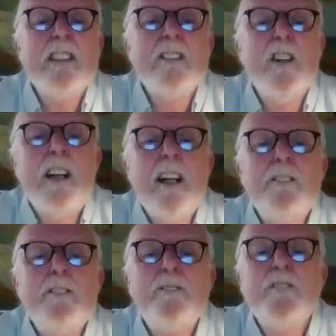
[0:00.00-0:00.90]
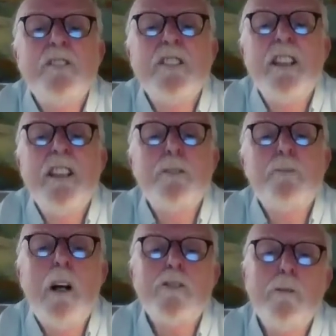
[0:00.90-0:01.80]
Well, it's
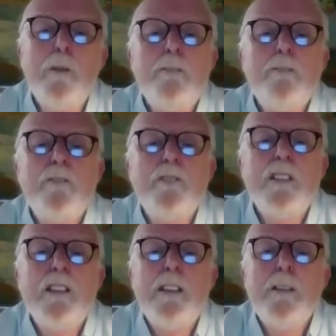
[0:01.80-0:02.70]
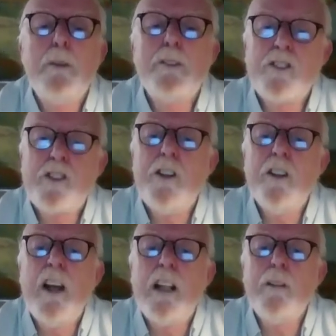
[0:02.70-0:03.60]
possible, but the south
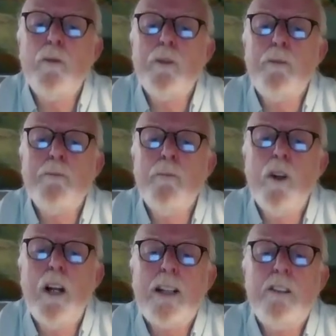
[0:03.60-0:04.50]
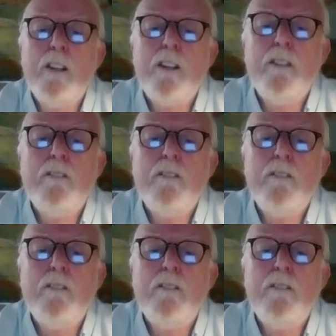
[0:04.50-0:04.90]
of England would have been more accurate.